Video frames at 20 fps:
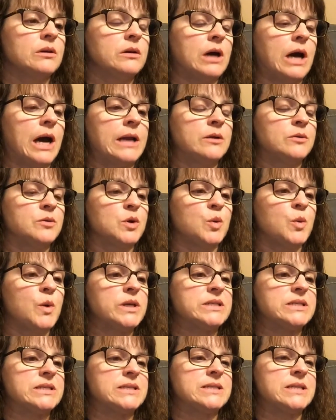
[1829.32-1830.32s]
I don't know
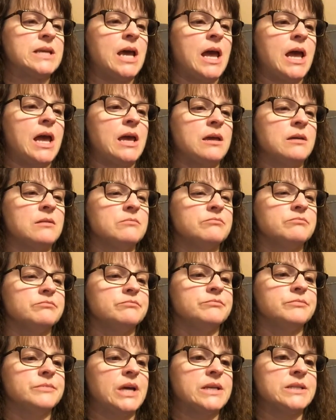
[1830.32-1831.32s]
what to say,
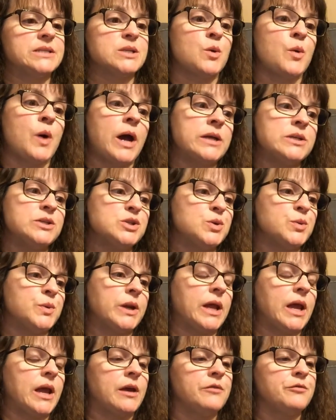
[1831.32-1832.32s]
and so I do
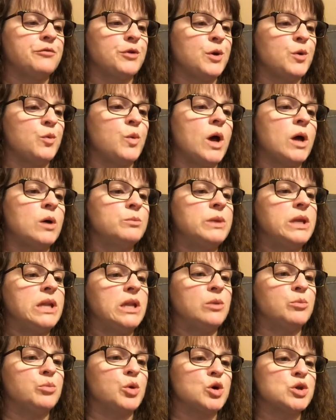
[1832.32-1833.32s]
what every
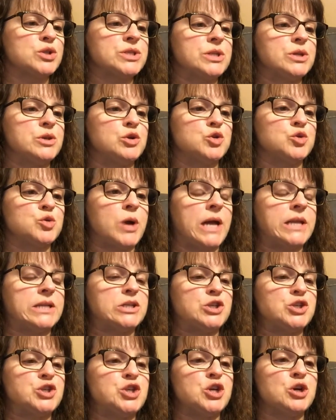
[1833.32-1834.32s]
well-meaning person who tried
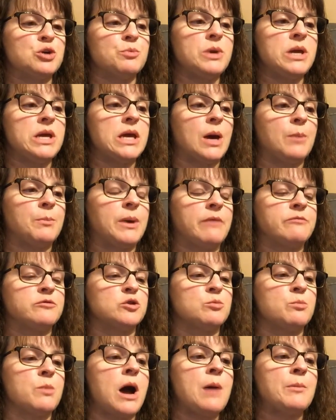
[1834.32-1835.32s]
to cheer me up
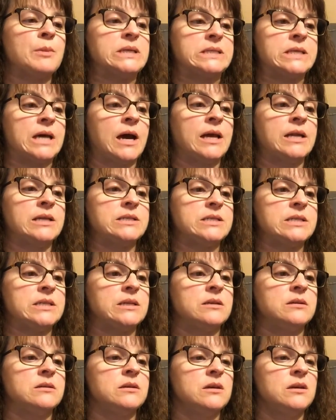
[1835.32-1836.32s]
after Mama died
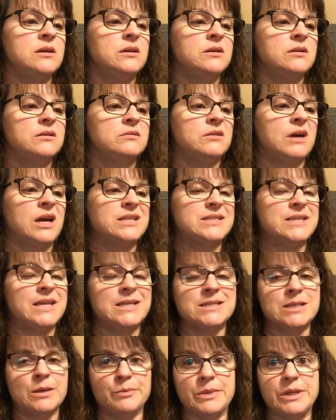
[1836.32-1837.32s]
did. I say
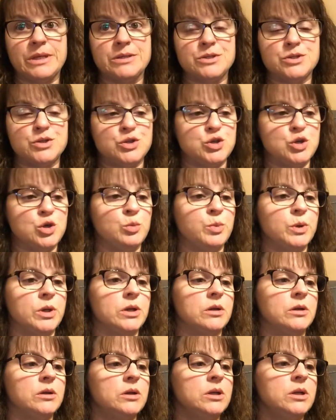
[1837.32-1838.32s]
something stupid.